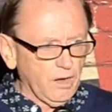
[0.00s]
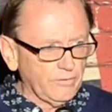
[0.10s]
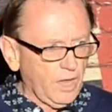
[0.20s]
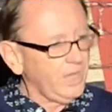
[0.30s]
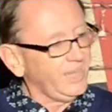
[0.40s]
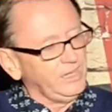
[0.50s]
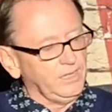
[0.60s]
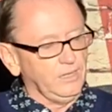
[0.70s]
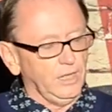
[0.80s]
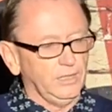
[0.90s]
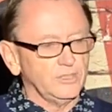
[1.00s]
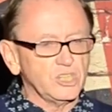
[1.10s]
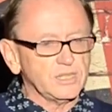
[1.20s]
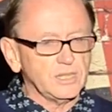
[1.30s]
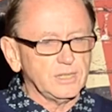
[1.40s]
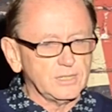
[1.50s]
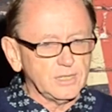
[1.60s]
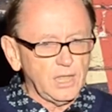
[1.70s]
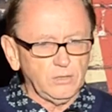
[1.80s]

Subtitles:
I said, hey. And she said,